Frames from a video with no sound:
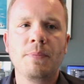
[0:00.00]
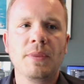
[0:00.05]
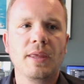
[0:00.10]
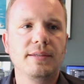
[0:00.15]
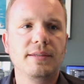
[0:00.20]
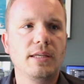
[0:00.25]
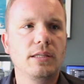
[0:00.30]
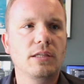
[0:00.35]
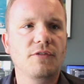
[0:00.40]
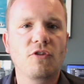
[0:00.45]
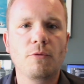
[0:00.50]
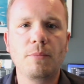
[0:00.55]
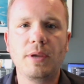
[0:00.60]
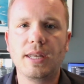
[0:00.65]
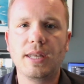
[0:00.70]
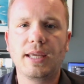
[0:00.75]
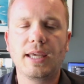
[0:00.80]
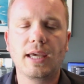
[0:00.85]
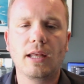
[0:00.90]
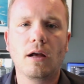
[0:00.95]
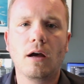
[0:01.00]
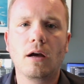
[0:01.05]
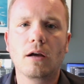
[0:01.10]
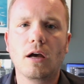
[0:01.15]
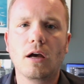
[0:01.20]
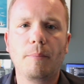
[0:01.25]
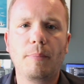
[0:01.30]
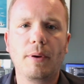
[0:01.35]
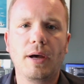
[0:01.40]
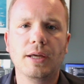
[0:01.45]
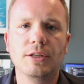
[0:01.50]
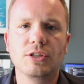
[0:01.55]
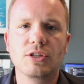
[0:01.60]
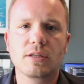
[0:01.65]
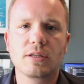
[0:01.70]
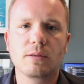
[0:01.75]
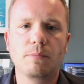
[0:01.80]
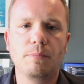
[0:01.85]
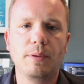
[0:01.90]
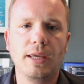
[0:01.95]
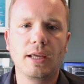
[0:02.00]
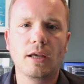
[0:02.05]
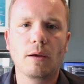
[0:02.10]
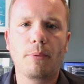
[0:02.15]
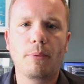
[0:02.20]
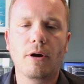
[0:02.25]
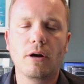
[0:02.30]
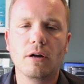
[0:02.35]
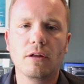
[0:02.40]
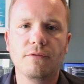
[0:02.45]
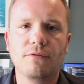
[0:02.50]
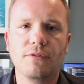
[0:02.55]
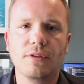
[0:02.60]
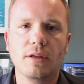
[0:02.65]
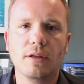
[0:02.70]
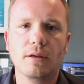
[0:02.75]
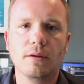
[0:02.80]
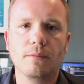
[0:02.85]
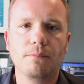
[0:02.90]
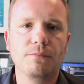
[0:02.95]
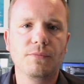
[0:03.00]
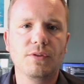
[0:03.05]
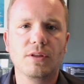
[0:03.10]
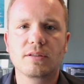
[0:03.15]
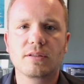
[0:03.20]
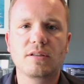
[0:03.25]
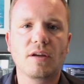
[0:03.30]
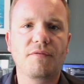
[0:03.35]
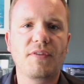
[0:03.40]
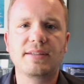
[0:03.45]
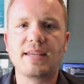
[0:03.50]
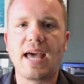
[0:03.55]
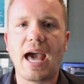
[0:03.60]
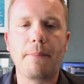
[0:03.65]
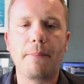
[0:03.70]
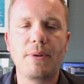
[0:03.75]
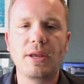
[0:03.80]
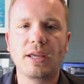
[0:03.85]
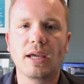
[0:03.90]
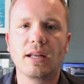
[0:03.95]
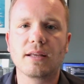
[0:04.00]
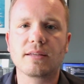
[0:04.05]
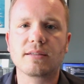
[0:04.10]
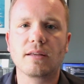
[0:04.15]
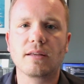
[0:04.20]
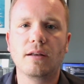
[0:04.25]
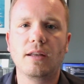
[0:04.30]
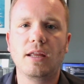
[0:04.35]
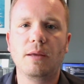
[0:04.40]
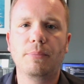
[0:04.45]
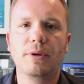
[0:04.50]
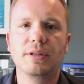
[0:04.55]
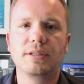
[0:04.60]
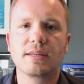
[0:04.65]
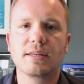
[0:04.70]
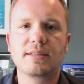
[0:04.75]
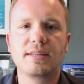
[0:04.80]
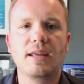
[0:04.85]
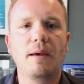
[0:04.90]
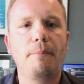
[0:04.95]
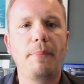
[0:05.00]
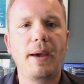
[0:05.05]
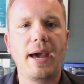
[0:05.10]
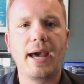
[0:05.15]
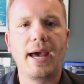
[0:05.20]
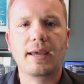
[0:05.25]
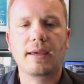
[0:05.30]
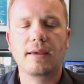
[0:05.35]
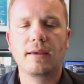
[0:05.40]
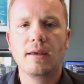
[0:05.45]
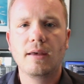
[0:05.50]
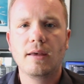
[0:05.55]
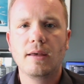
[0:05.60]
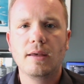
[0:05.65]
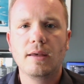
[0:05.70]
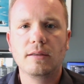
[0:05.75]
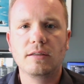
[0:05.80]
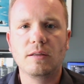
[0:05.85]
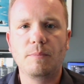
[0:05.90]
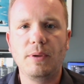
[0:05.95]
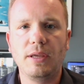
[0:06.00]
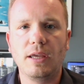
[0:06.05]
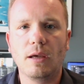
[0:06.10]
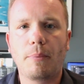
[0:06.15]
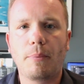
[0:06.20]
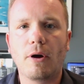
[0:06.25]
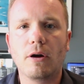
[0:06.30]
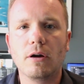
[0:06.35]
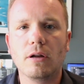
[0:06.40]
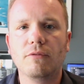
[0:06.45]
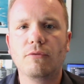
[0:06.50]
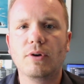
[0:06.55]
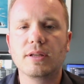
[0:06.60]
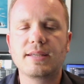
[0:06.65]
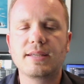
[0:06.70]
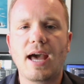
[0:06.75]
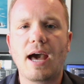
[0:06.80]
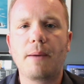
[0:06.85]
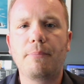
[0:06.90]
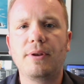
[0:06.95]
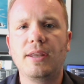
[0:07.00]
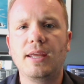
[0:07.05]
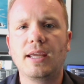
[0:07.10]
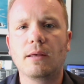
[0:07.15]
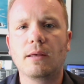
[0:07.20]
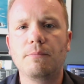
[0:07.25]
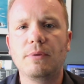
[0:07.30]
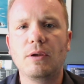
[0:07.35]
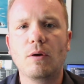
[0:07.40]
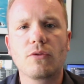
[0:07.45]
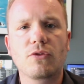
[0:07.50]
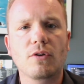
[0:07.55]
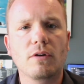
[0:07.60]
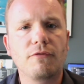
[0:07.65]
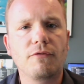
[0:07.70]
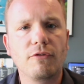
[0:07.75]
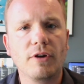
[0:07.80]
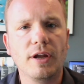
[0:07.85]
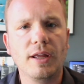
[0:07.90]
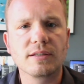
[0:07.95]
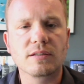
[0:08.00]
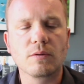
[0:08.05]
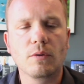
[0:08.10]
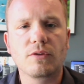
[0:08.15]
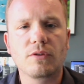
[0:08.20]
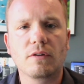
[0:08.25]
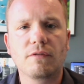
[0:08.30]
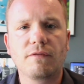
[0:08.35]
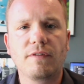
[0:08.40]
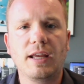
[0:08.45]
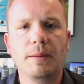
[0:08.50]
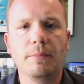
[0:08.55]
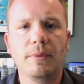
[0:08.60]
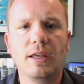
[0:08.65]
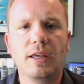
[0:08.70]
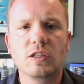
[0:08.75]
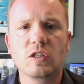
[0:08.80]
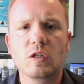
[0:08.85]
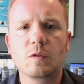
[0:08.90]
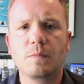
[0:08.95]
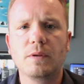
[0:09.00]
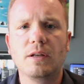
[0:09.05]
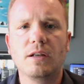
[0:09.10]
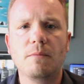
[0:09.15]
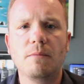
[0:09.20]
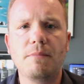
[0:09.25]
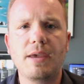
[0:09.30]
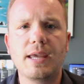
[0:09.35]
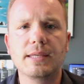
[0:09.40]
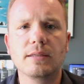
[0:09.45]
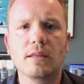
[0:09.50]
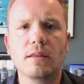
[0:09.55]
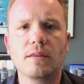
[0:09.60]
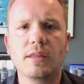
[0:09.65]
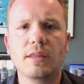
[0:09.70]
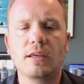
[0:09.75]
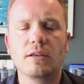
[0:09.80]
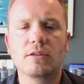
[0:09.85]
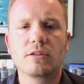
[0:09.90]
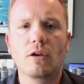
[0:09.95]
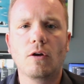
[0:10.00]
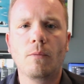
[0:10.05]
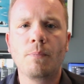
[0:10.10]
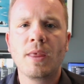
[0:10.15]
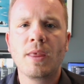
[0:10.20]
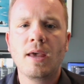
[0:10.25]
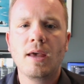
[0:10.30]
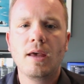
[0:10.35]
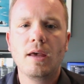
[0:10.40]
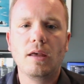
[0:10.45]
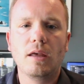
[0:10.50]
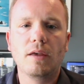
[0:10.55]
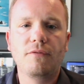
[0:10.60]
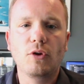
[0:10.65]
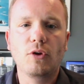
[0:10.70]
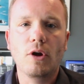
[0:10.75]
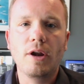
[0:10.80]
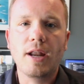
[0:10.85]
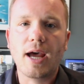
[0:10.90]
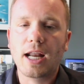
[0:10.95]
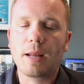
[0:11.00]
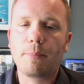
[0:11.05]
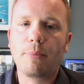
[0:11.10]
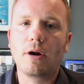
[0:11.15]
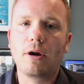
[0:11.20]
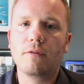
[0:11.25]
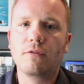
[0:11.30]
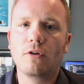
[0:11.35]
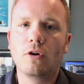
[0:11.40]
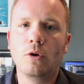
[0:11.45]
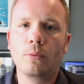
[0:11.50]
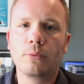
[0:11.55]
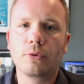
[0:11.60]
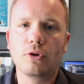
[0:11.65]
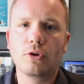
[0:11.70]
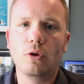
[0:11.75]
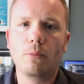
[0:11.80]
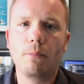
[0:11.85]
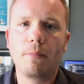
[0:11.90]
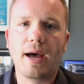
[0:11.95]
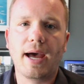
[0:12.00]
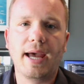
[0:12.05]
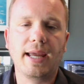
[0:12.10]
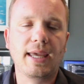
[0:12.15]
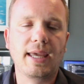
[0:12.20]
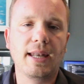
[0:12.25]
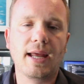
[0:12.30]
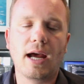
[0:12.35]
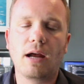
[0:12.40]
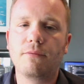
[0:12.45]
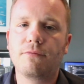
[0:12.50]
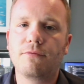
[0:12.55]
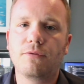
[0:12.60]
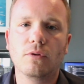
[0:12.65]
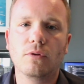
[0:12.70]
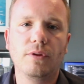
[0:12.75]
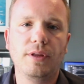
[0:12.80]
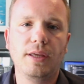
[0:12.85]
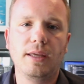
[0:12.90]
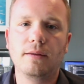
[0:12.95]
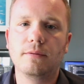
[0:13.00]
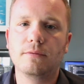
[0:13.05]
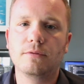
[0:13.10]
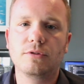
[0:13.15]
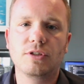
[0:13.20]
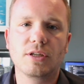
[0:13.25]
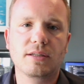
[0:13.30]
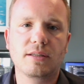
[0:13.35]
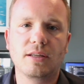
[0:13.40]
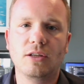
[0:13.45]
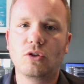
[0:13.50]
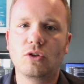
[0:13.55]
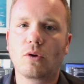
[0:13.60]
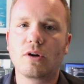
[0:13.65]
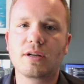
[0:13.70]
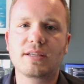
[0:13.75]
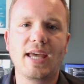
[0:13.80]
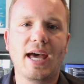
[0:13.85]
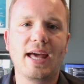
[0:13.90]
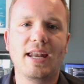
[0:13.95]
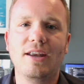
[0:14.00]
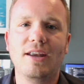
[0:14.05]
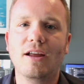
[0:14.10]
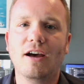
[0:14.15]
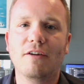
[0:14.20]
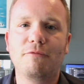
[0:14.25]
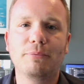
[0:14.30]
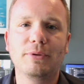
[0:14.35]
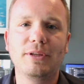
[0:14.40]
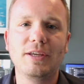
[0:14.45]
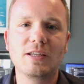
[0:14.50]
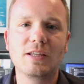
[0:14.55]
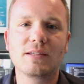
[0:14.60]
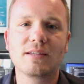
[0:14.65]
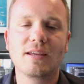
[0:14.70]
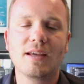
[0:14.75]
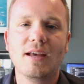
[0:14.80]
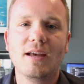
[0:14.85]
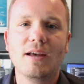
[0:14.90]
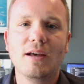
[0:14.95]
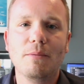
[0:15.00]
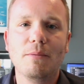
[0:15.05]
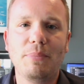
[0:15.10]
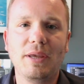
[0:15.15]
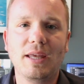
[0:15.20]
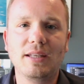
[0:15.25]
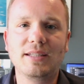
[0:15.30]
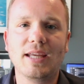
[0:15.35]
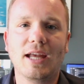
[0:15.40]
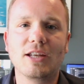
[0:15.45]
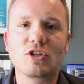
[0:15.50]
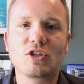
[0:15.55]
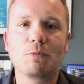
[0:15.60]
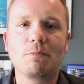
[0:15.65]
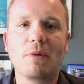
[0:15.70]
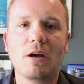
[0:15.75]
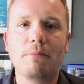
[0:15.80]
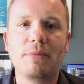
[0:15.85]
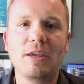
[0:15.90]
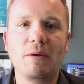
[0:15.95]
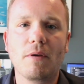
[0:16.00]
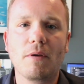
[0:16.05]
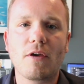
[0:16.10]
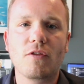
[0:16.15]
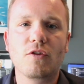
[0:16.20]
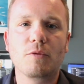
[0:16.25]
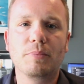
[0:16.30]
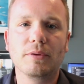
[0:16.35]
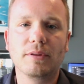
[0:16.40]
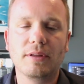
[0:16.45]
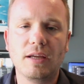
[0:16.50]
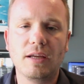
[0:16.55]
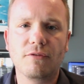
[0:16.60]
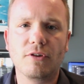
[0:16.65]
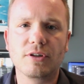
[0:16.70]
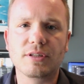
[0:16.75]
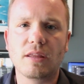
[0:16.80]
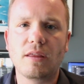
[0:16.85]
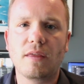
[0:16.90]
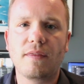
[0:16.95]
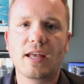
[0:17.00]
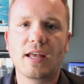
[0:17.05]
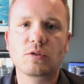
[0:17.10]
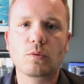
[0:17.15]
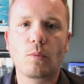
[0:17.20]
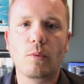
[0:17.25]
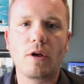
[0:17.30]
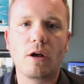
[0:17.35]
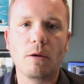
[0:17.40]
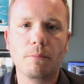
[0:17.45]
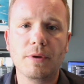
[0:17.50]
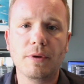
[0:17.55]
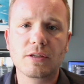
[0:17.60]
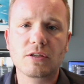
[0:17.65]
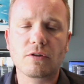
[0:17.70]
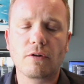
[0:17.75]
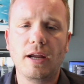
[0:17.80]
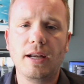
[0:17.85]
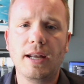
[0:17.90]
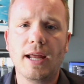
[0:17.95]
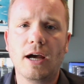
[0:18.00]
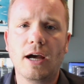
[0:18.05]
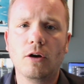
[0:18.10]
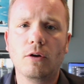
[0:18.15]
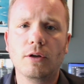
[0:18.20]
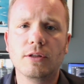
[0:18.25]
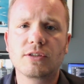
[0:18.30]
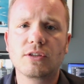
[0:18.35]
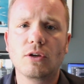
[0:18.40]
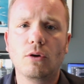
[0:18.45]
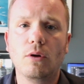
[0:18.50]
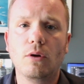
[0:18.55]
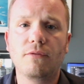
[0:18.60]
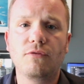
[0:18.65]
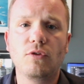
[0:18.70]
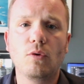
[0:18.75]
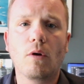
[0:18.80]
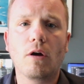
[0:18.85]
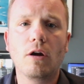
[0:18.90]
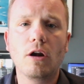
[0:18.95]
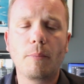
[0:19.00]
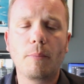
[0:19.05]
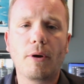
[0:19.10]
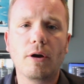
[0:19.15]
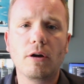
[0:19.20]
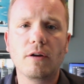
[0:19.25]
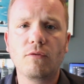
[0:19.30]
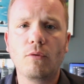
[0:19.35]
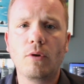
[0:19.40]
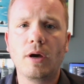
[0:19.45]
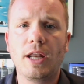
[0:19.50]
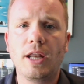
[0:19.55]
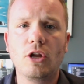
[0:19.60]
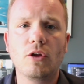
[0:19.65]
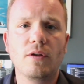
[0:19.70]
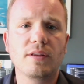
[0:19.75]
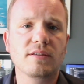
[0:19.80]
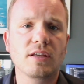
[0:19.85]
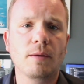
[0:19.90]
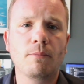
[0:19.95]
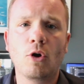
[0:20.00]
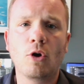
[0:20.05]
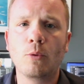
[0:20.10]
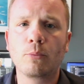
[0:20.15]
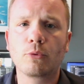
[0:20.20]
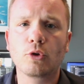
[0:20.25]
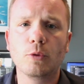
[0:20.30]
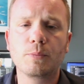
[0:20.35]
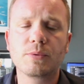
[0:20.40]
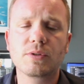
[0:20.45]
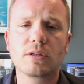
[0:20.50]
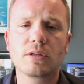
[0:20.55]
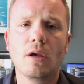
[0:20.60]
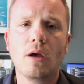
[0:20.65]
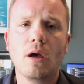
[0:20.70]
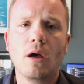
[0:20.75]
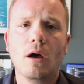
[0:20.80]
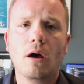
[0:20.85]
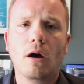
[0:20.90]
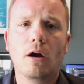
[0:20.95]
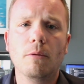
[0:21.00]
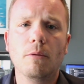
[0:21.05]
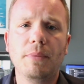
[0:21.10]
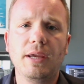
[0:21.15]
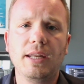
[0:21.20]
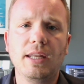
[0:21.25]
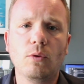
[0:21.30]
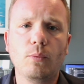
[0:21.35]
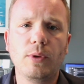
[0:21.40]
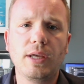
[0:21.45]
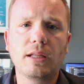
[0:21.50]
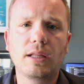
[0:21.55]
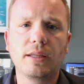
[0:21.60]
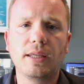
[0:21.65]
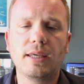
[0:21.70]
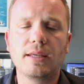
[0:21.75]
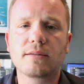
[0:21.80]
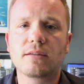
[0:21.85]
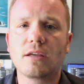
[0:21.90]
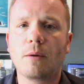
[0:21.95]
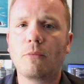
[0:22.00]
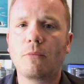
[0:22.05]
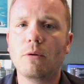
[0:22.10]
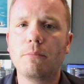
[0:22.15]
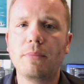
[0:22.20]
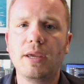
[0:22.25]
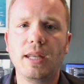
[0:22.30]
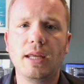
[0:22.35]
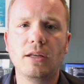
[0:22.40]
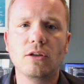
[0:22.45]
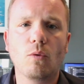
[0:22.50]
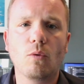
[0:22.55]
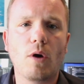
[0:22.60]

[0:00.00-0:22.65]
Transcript: it's easy for me to get hung up on just being a part of the stuff that's happening on a Sunday, but to step back, to be a part of what's happening and be with our friends and with our family, it's just been an amazing thing. So if you're not a part of a home group, I cannot fully just endorse that enough. Please be intentional about being with other believers. I think that's what we all miss right now. And so if you aren't a part of one, I know that some home groups are meeting weekly, some are meeting to